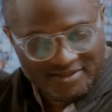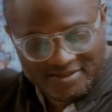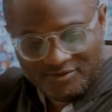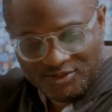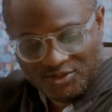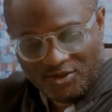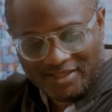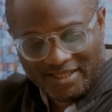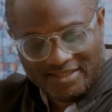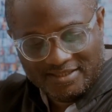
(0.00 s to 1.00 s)
the
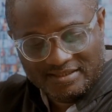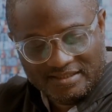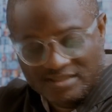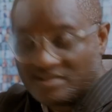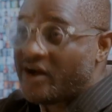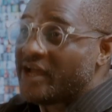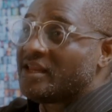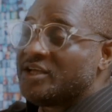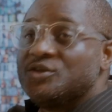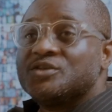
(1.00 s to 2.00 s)
result, and this is the style
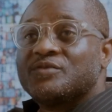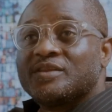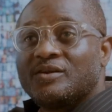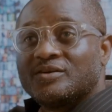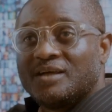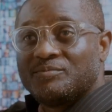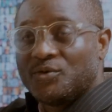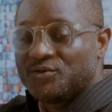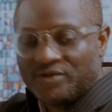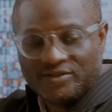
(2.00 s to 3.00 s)
I used for the lockdown
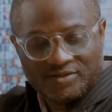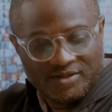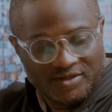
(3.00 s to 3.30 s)
portraits.